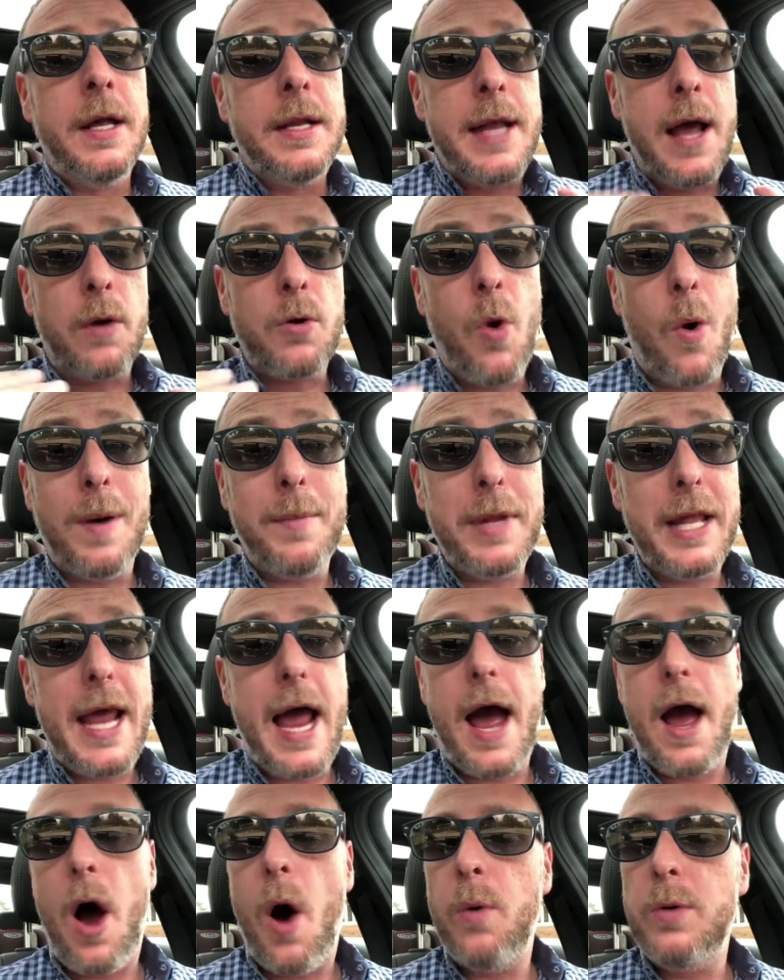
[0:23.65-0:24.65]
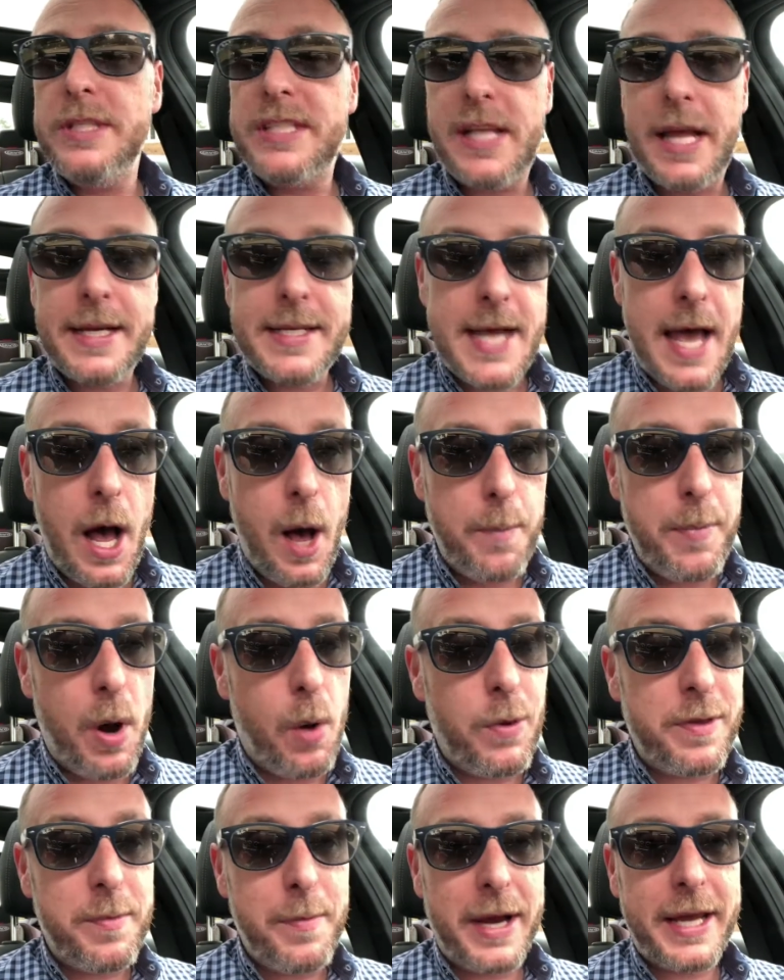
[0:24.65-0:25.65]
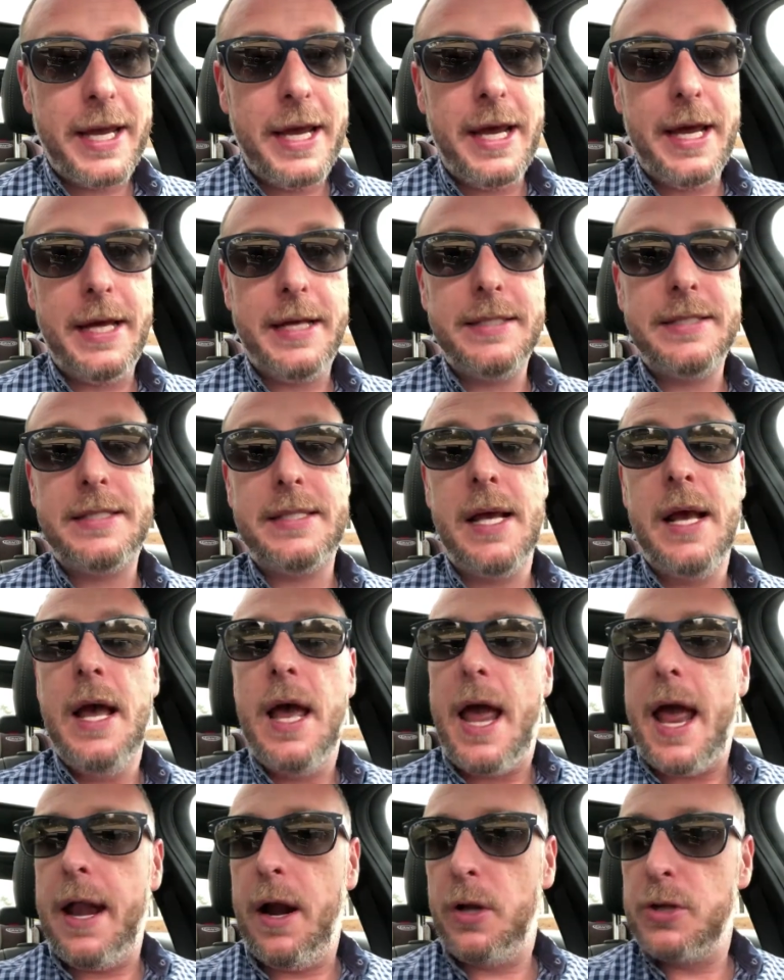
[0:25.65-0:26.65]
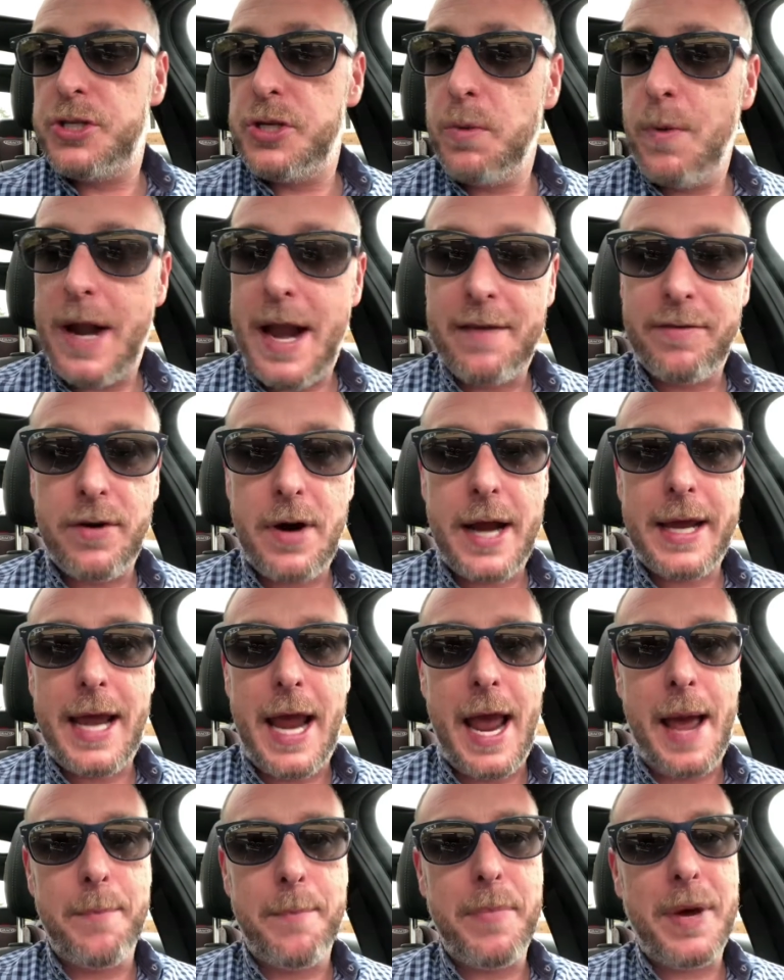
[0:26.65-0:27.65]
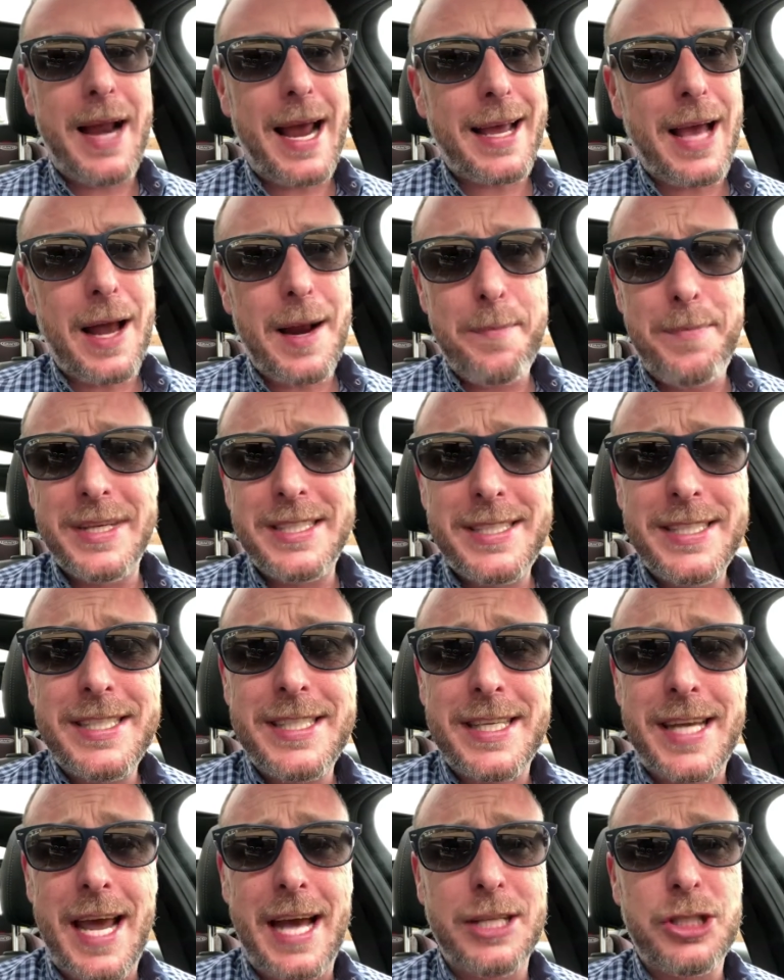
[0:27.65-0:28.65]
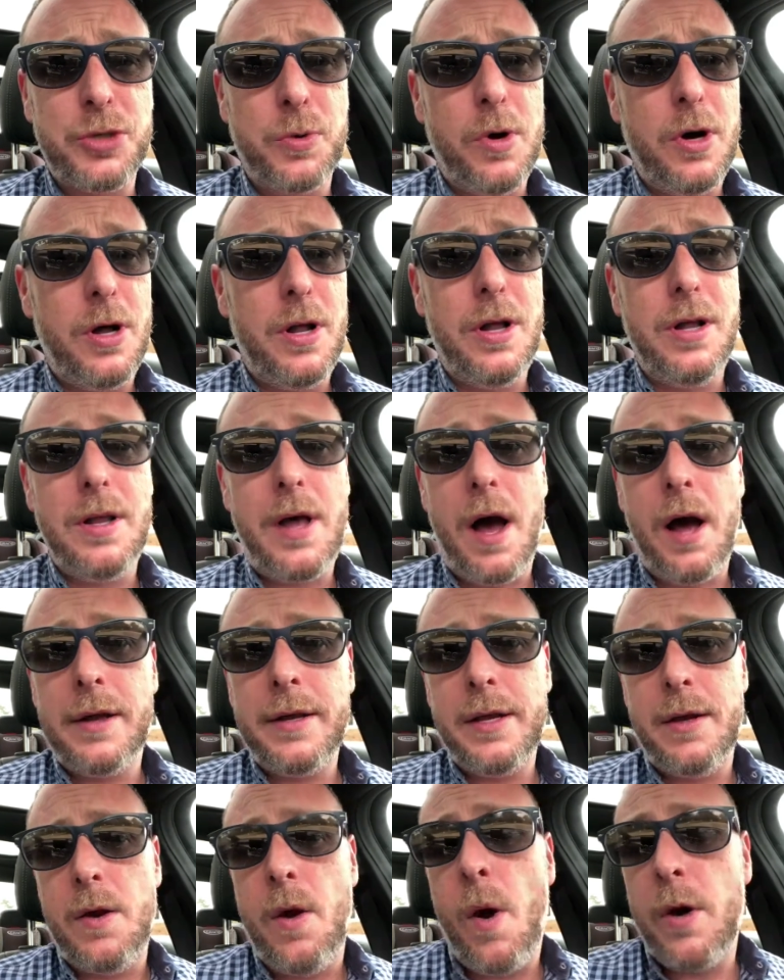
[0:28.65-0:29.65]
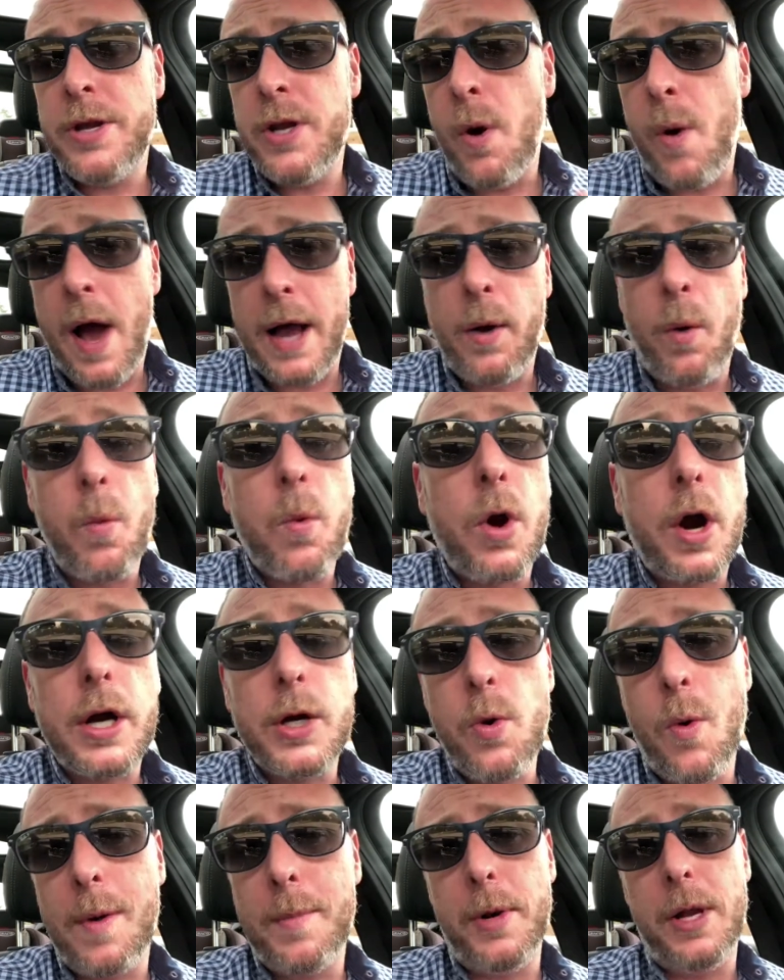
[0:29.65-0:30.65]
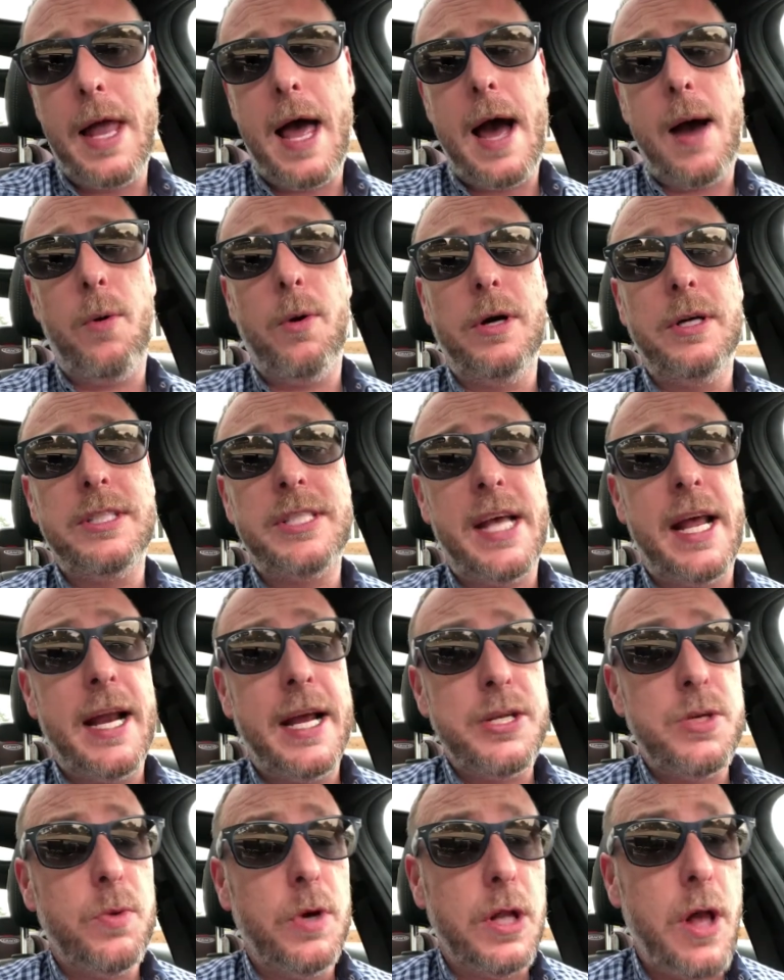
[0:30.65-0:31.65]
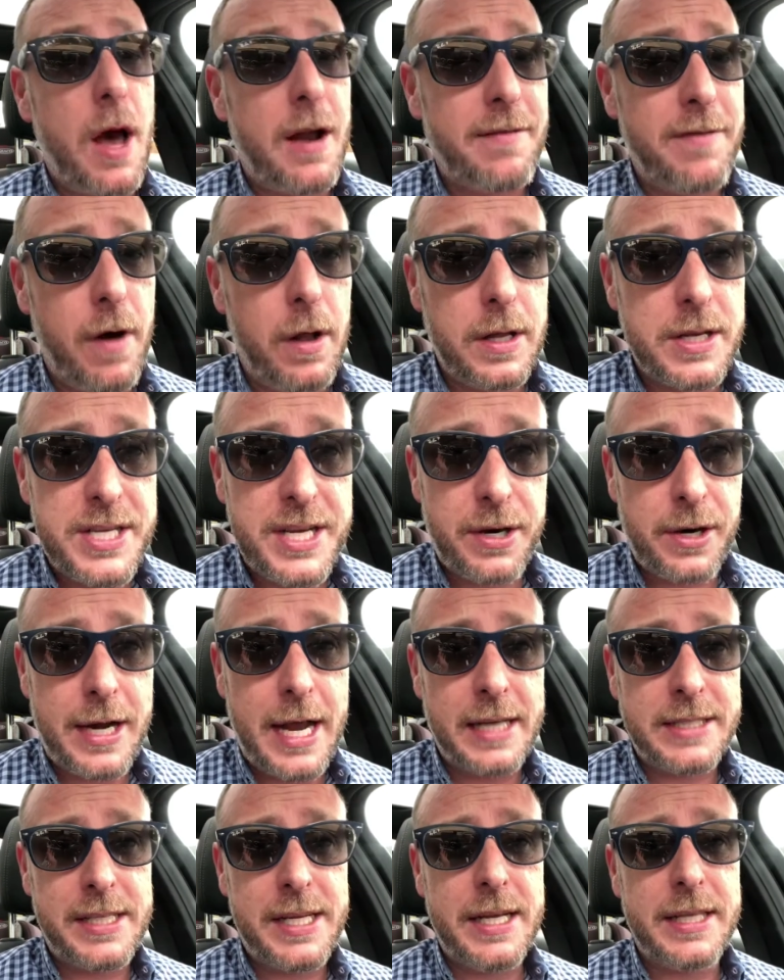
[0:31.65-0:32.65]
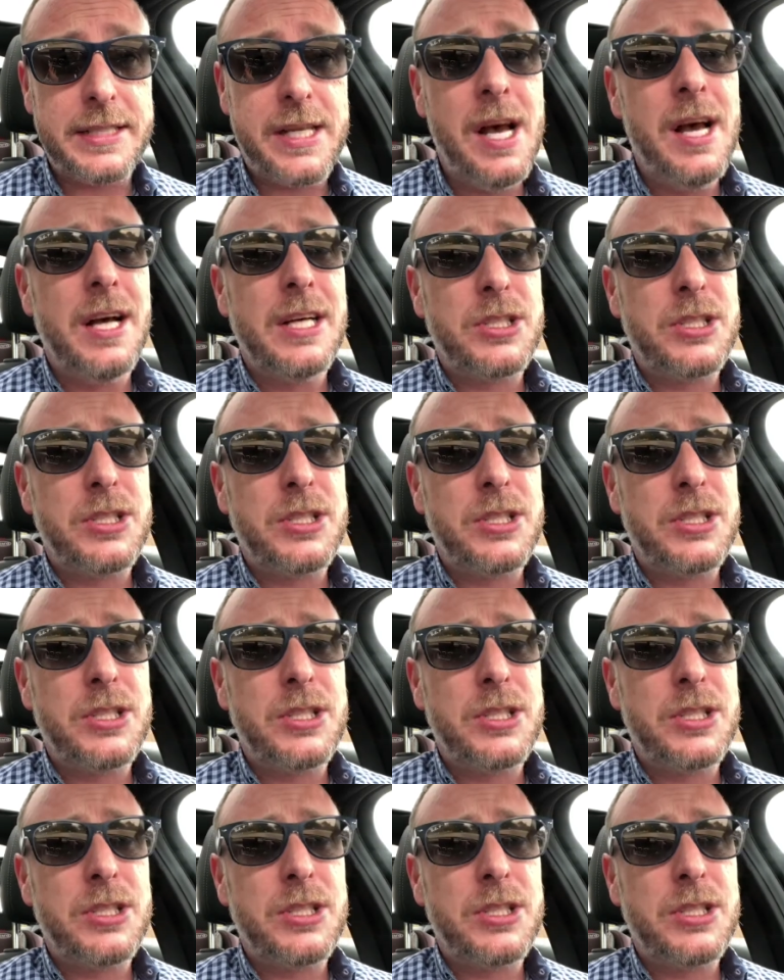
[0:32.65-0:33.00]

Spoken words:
Now, normally I always like to help out with my kids and I'll do whatever I can, but I got a busy schedule. You know, I don't work normal hours and I do a lot of volunteering as it is.